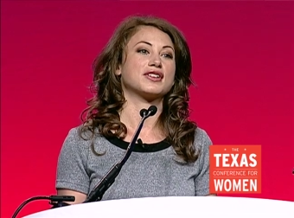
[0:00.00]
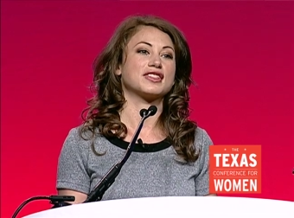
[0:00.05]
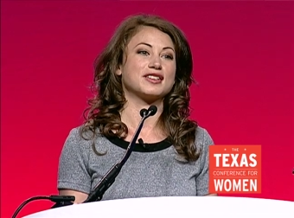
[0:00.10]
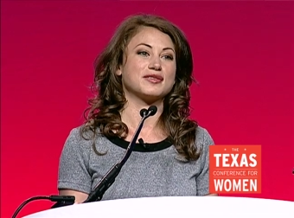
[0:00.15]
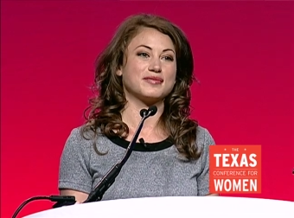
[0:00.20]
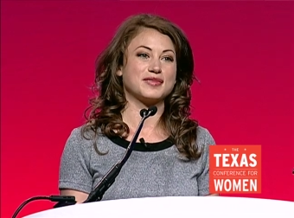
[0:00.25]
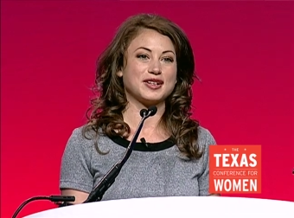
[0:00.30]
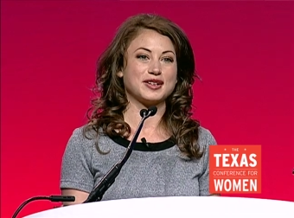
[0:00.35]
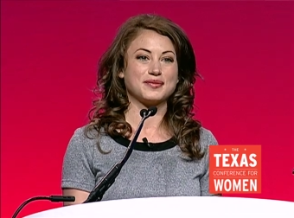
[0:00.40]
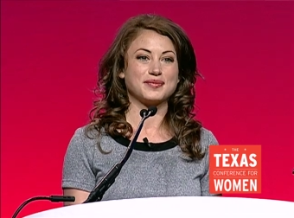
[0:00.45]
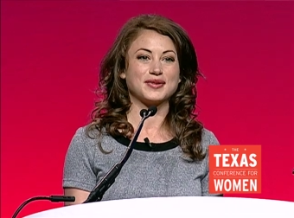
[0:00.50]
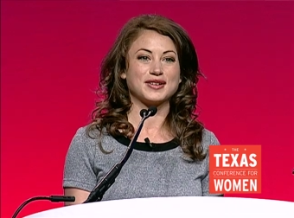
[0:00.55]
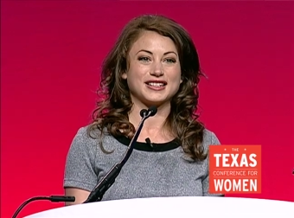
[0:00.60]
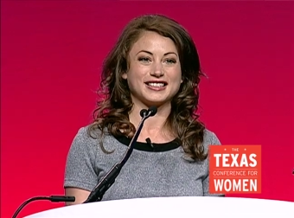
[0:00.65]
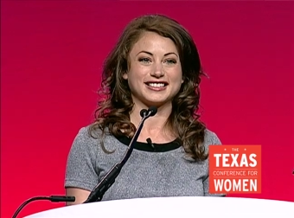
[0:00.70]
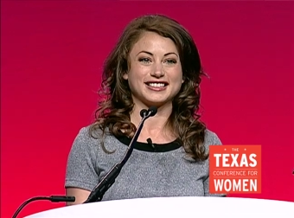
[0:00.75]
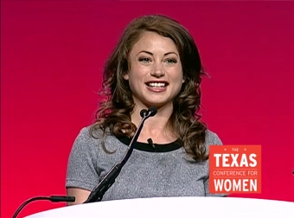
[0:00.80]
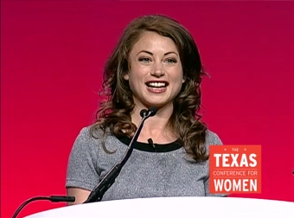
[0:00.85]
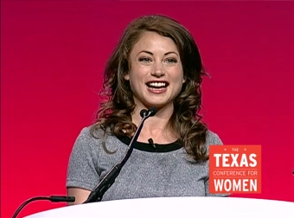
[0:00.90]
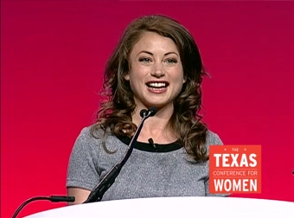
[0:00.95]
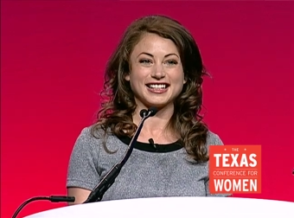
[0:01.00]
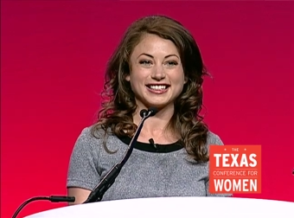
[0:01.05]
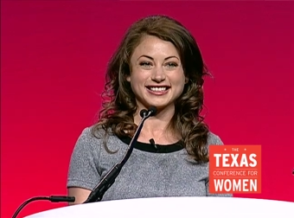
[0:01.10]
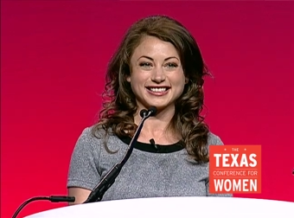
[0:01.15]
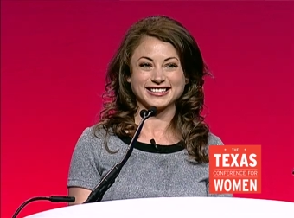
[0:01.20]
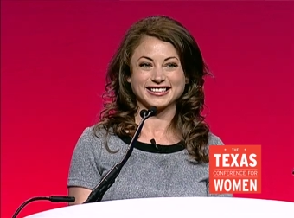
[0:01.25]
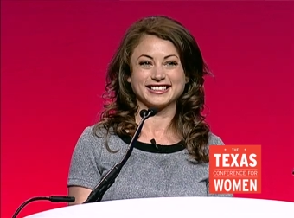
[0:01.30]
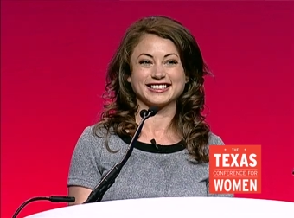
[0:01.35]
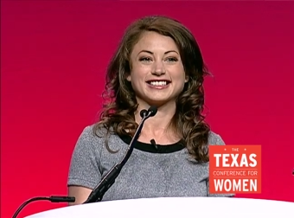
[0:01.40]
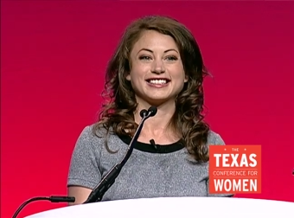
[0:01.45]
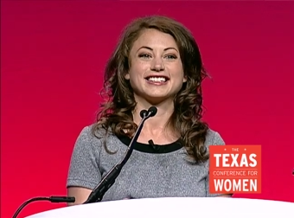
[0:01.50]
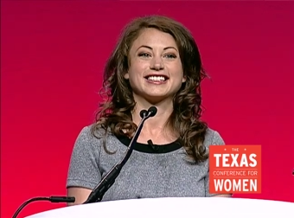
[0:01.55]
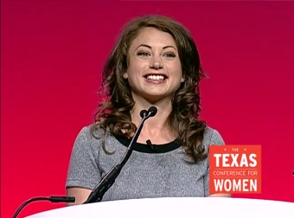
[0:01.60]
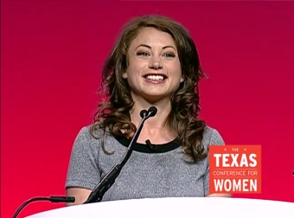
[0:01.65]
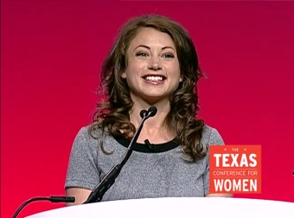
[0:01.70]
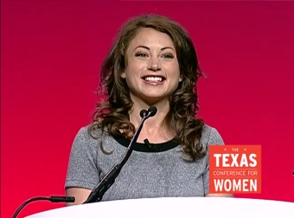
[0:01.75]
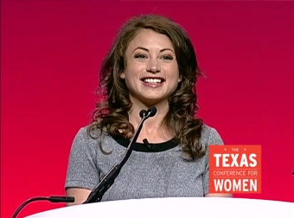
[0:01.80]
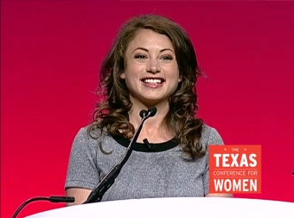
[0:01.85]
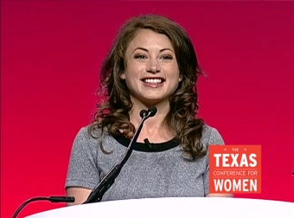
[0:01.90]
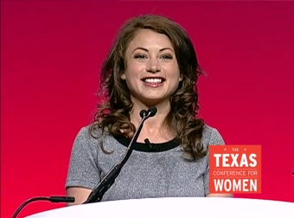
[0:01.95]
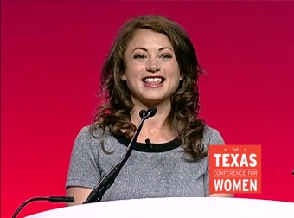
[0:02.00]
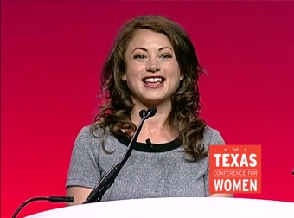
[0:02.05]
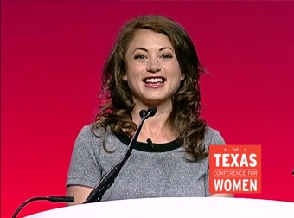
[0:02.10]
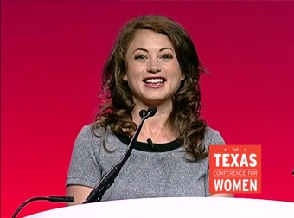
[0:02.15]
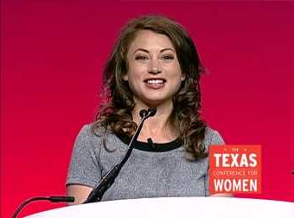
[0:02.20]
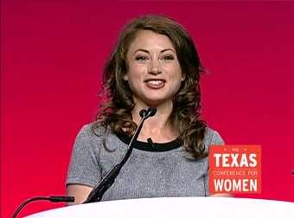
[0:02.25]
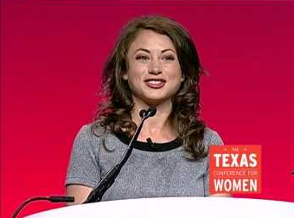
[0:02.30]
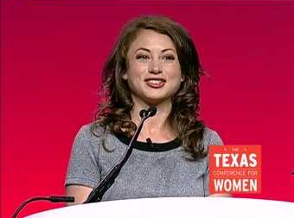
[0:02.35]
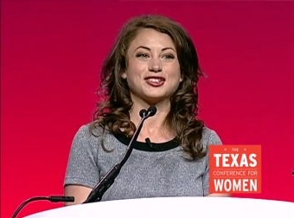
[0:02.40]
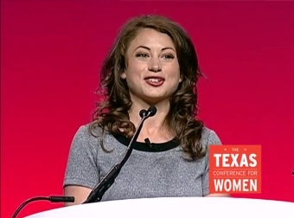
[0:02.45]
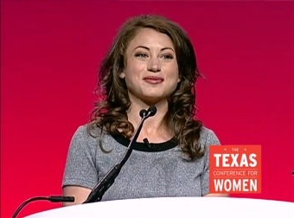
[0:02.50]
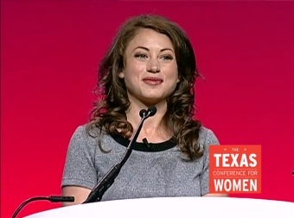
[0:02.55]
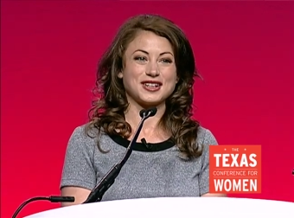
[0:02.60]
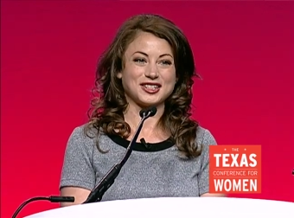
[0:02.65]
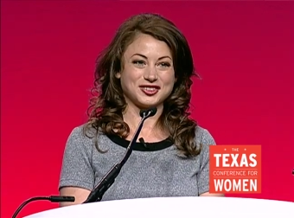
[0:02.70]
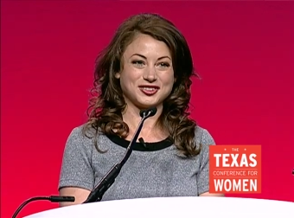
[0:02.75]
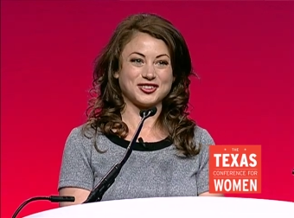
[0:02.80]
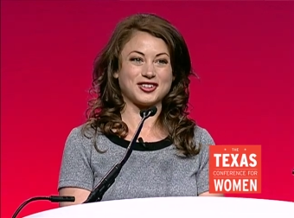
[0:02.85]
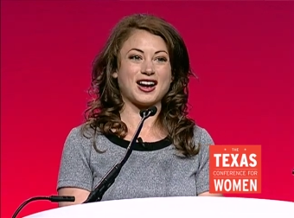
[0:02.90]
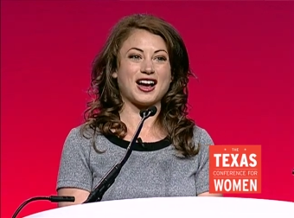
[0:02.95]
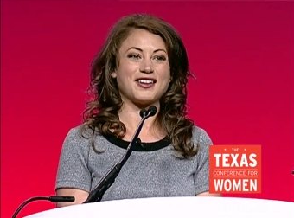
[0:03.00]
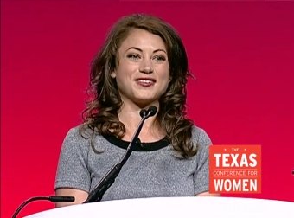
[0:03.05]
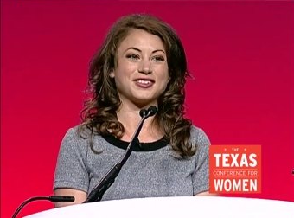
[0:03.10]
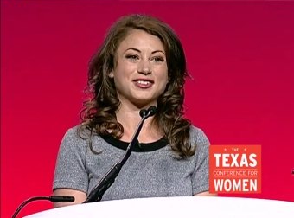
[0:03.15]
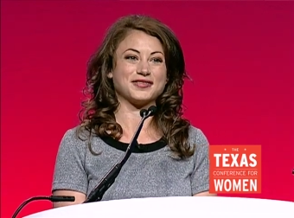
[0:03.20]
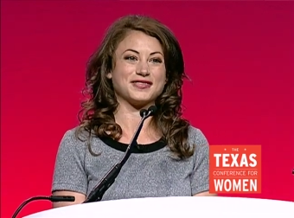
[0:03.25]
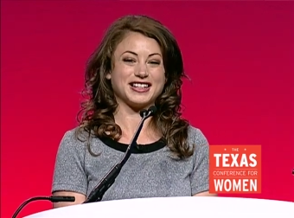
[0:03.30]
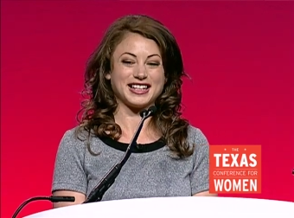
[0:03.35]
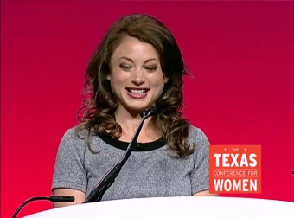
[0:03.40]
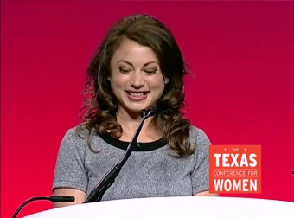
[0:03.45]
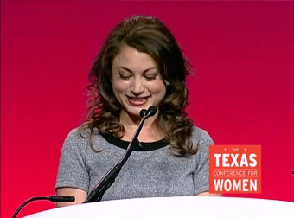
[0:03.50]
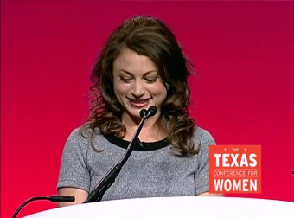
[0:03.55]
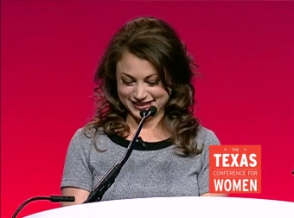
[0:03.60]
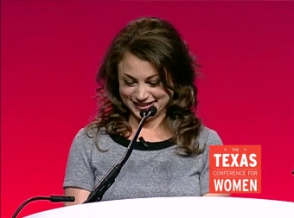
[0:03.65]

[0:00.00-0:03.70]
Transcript: than be a princess. Thank you so much for having me.